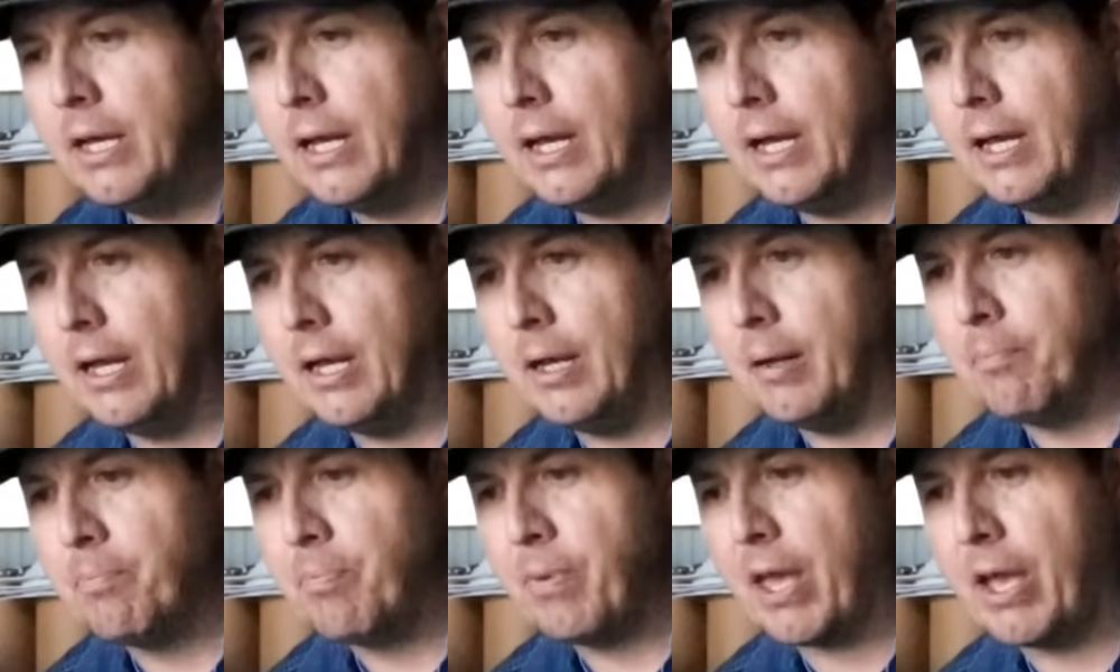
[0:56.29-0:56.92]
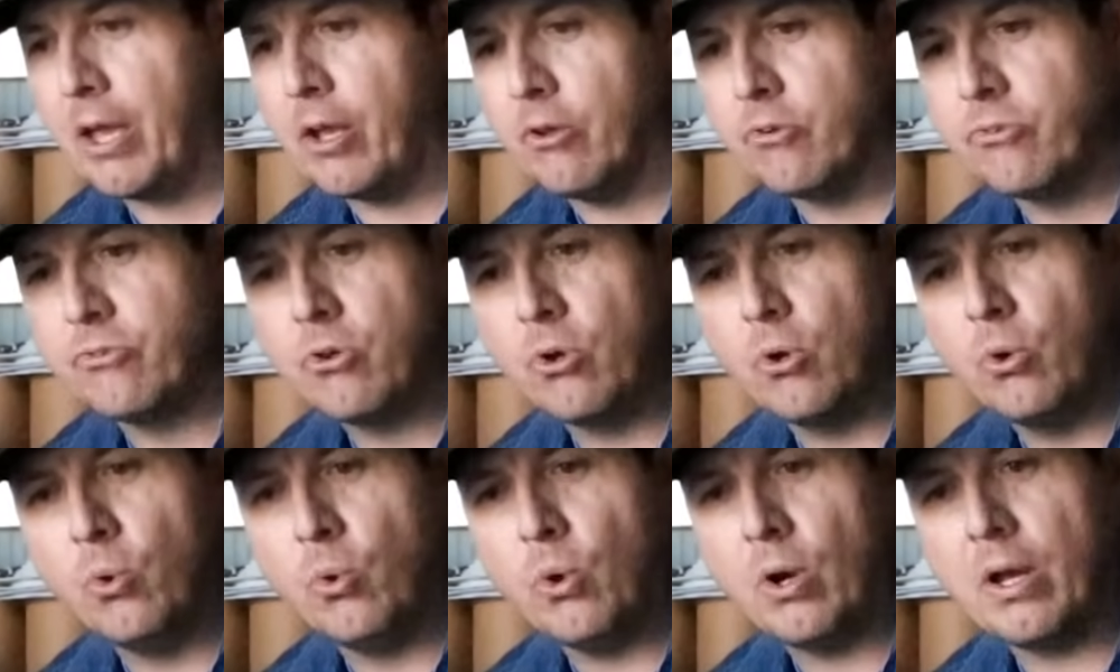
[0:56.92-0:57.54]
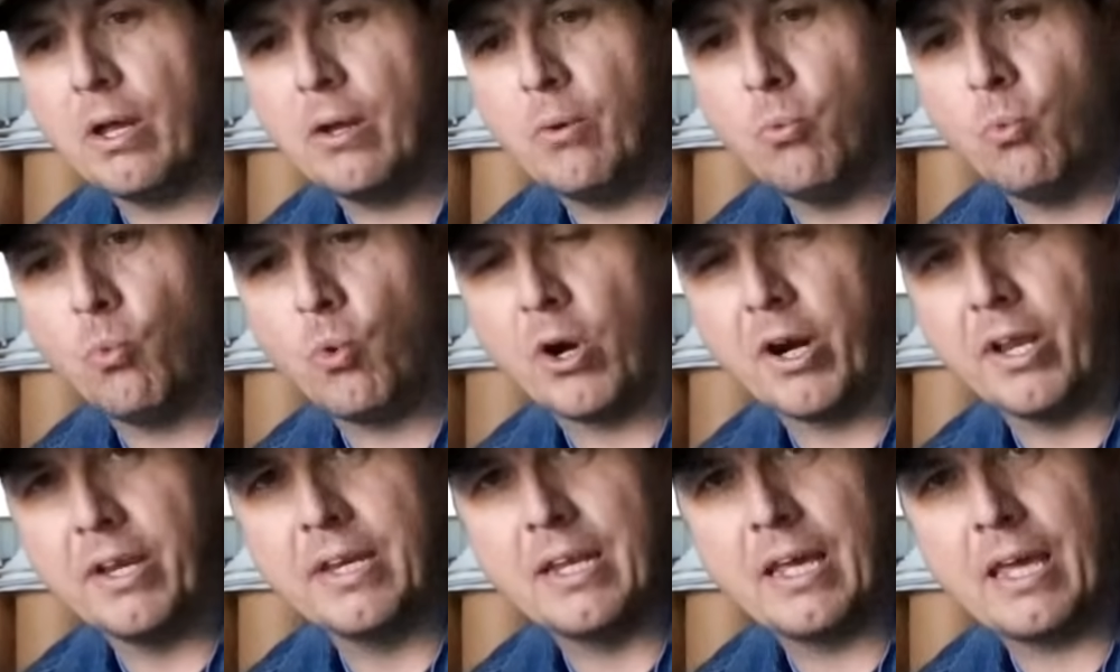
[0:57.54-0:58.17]
I also
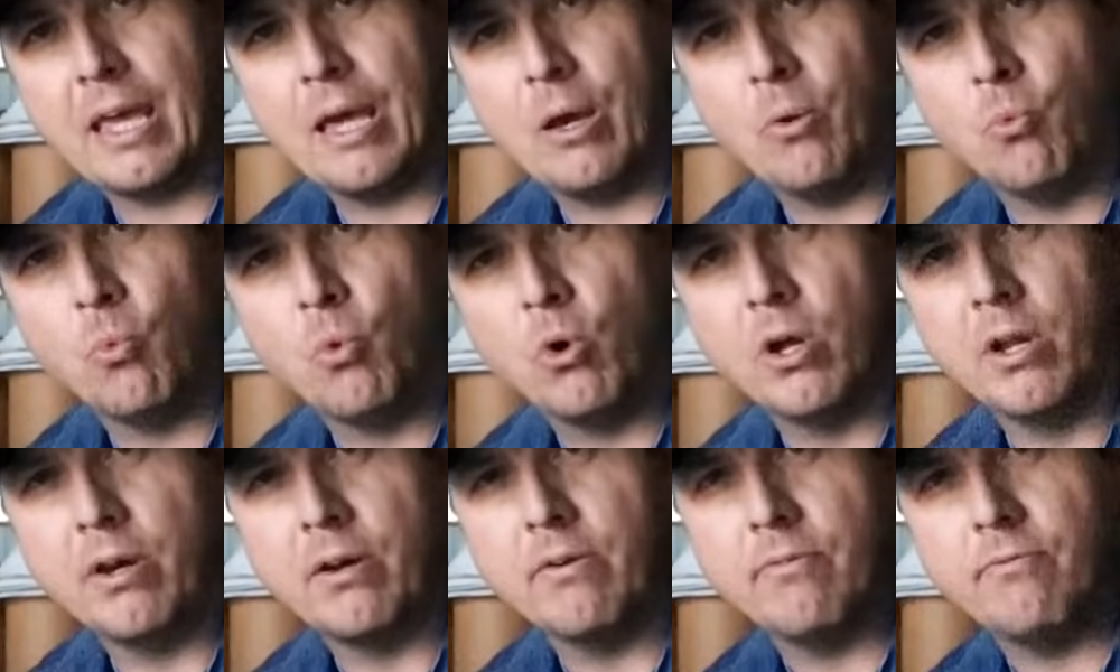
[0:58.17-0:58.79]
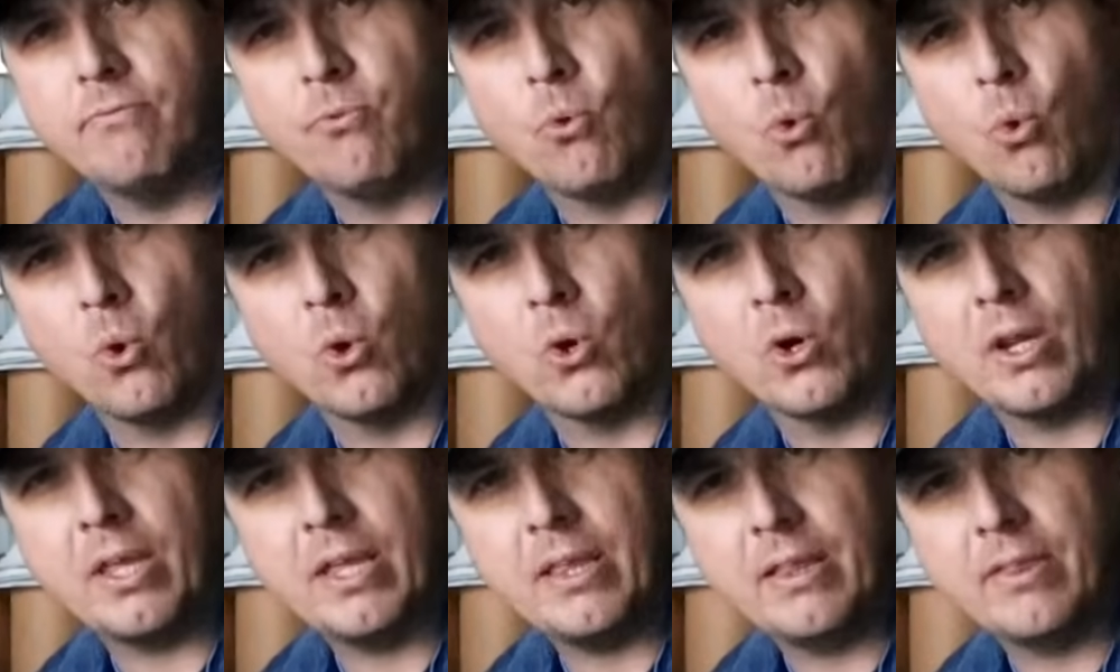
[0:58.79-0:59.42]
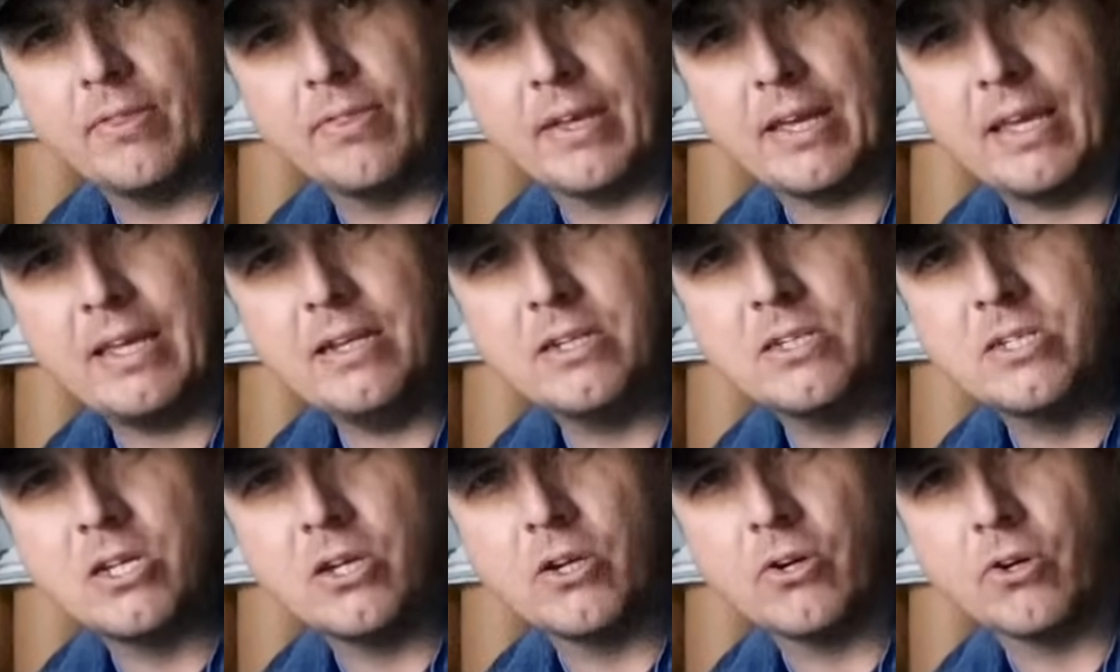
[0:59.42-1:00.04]
wanted to get one for the
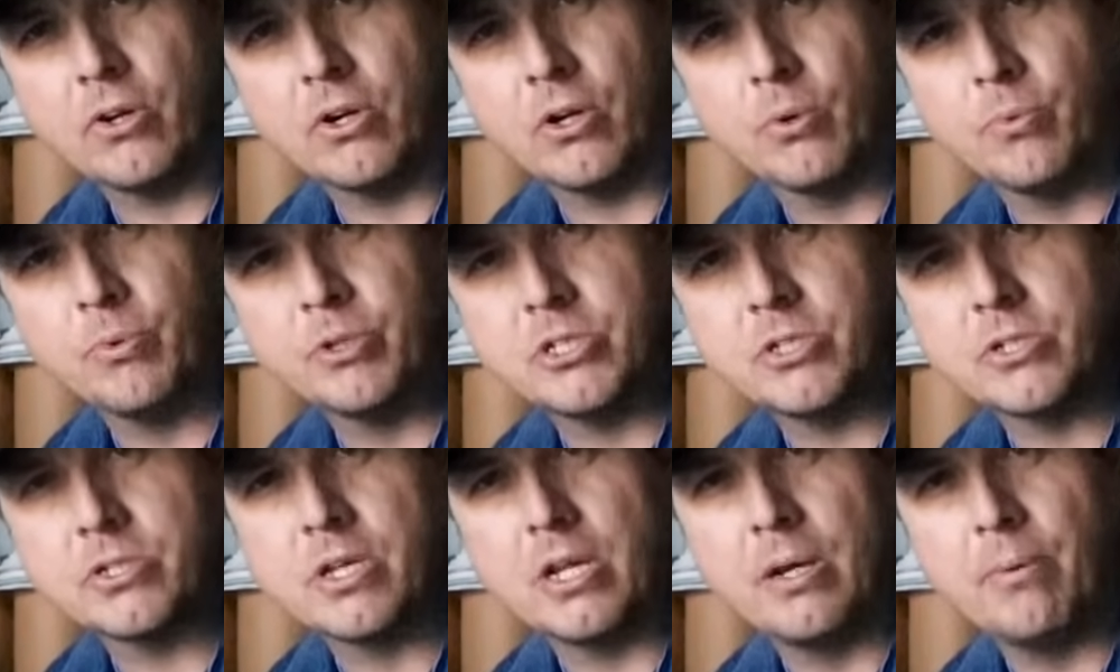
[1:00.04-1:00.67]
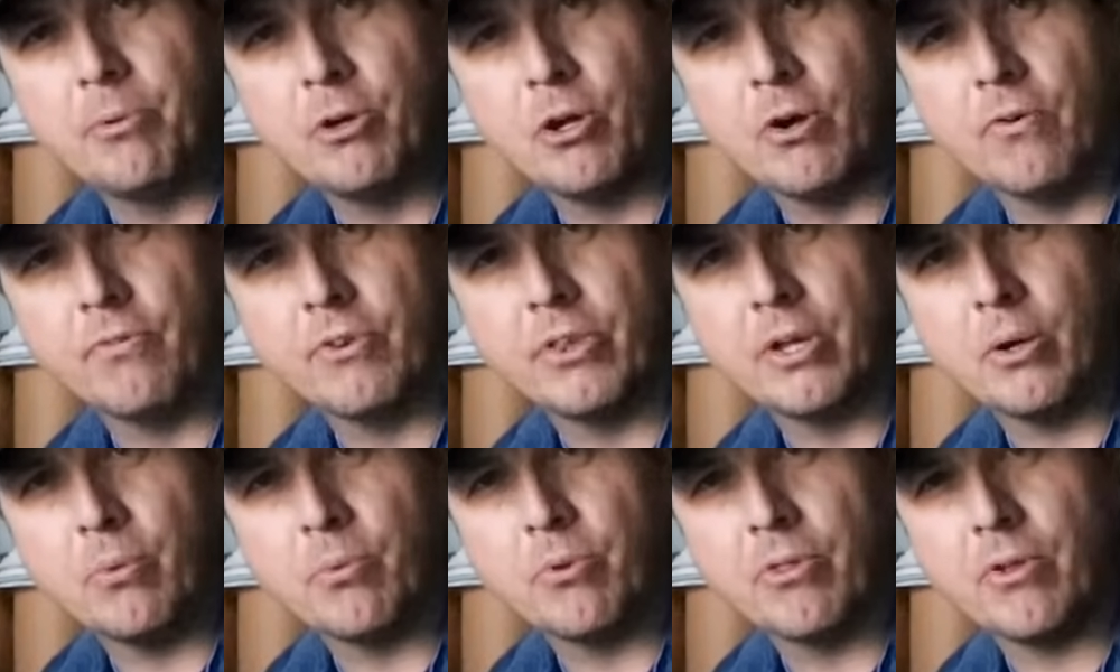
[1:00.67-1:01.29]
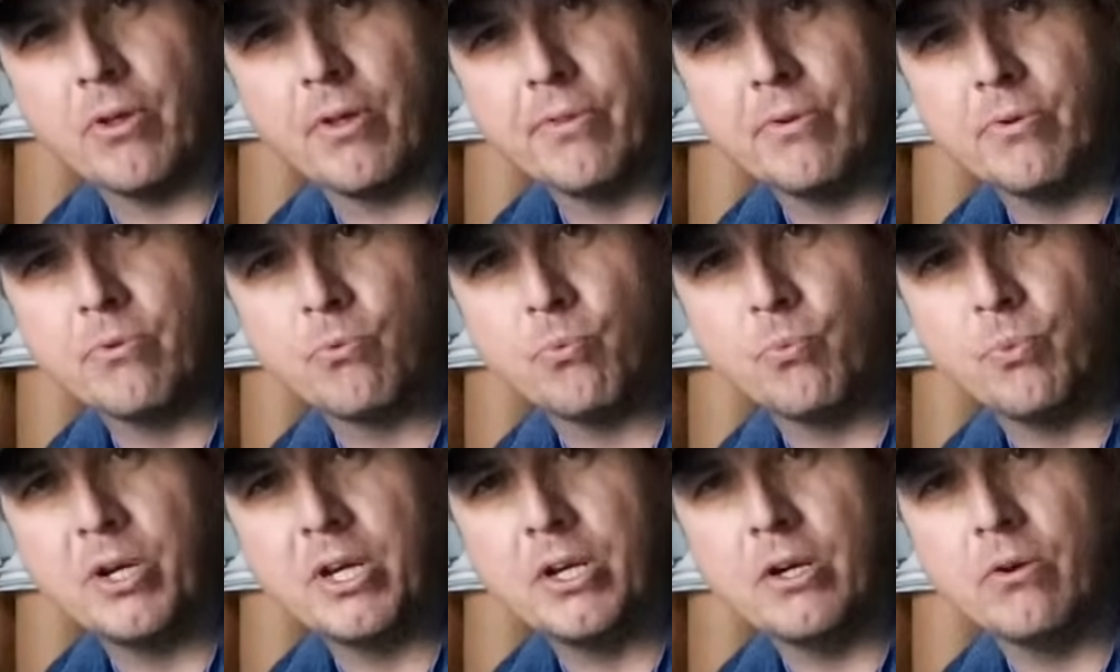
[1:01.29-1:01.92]
interior, which is going to be over there with all
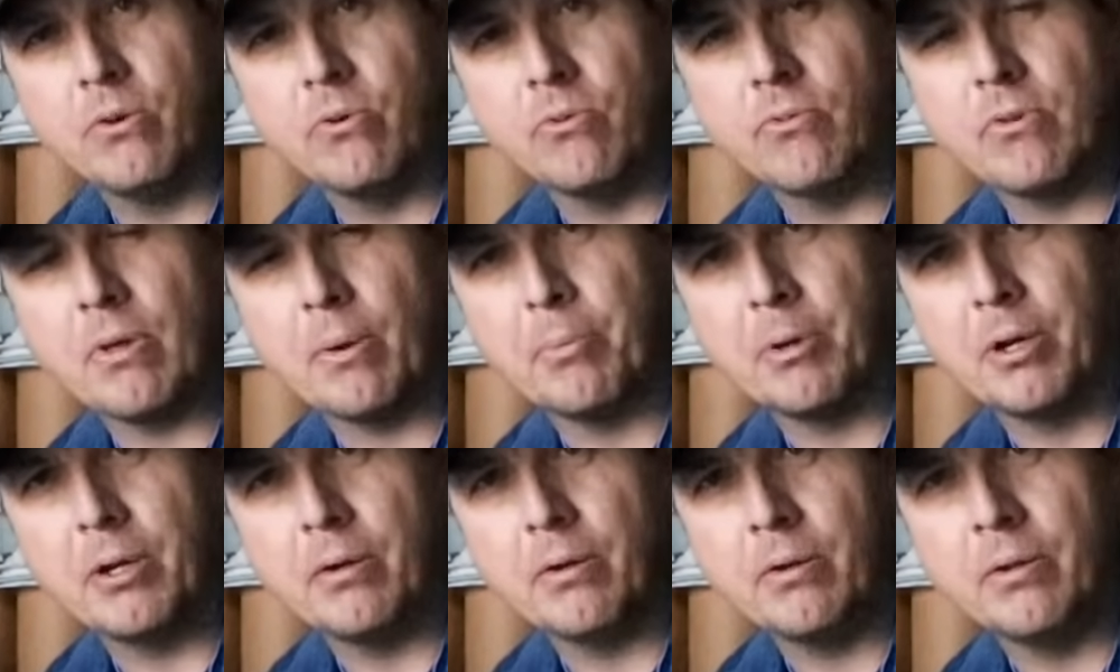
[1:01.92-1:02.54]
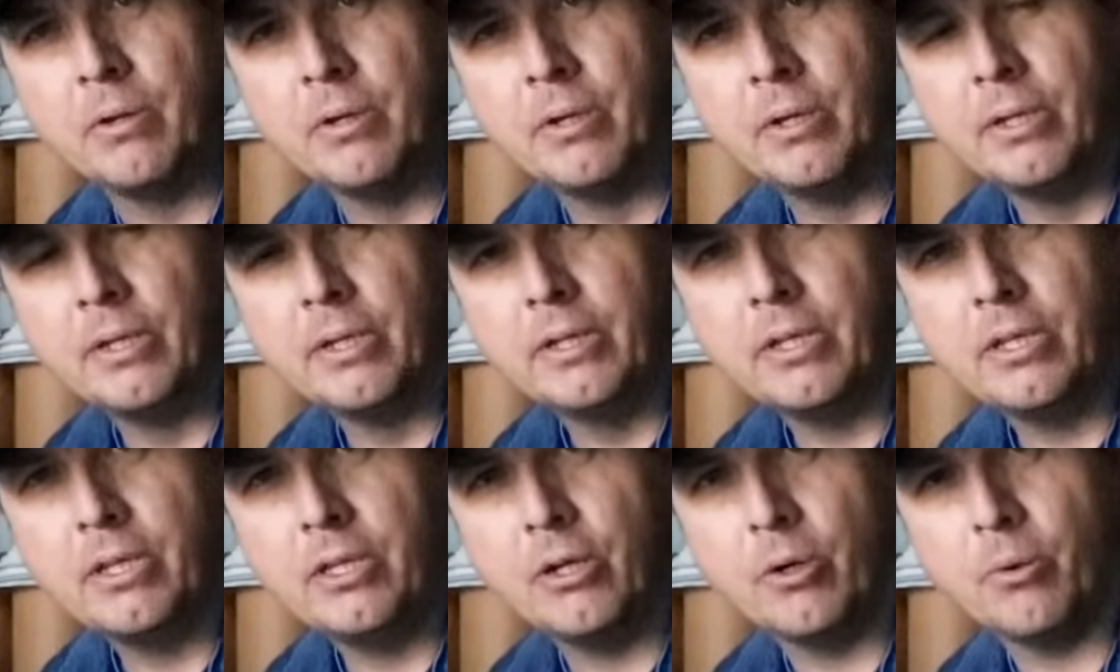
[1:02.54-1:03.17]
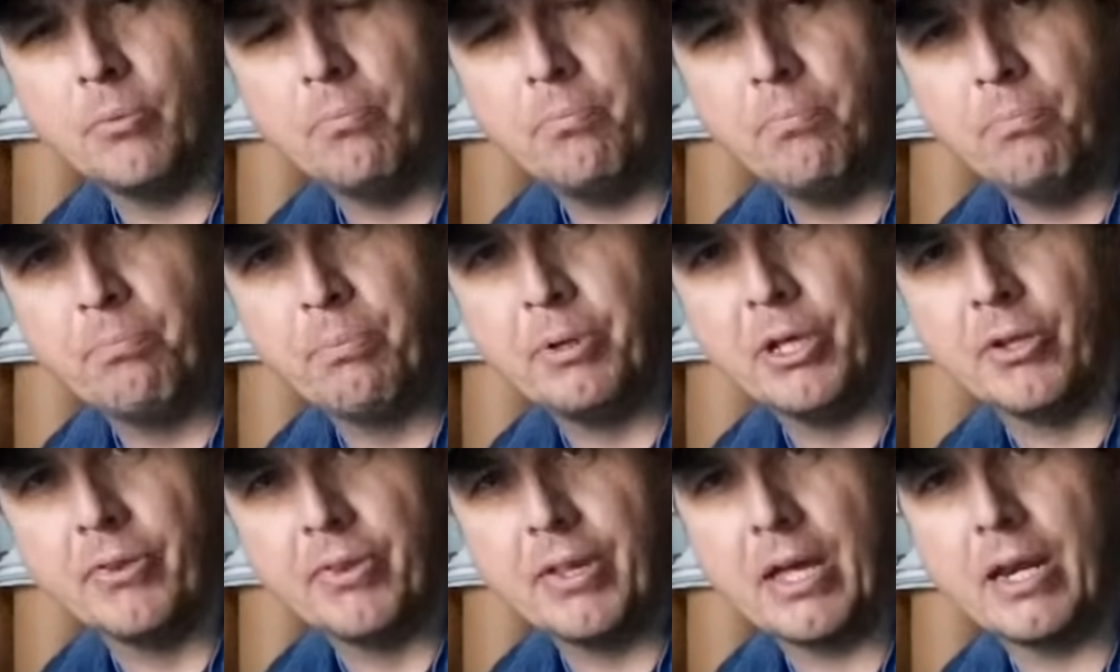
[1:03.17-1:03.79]
those windows. I'm going to
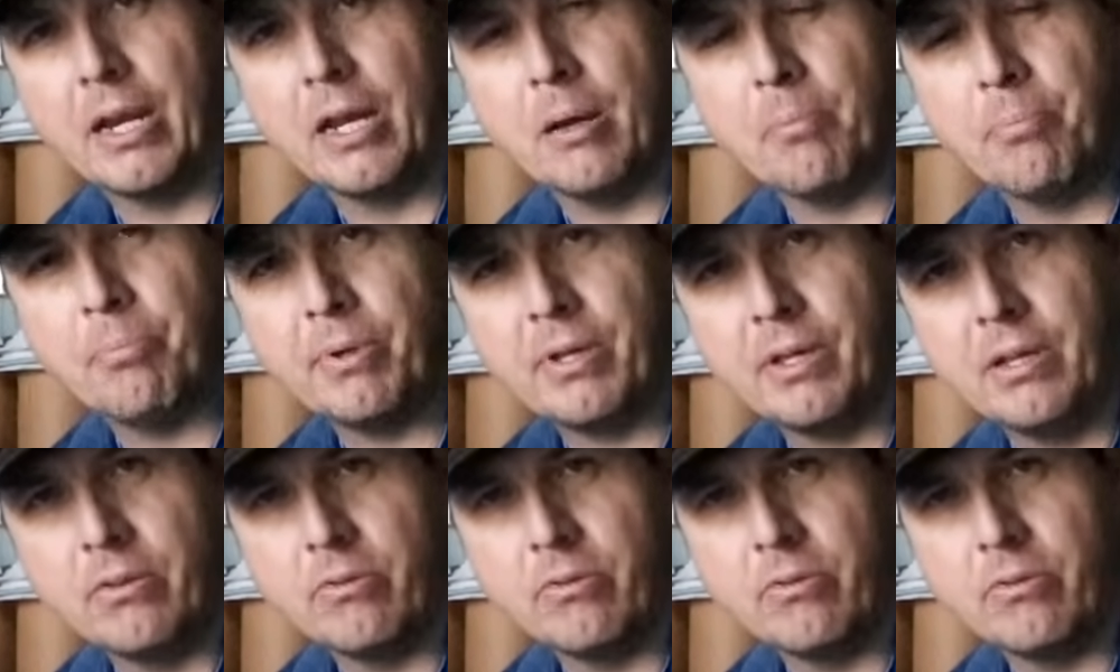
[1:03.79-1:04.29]
build that up,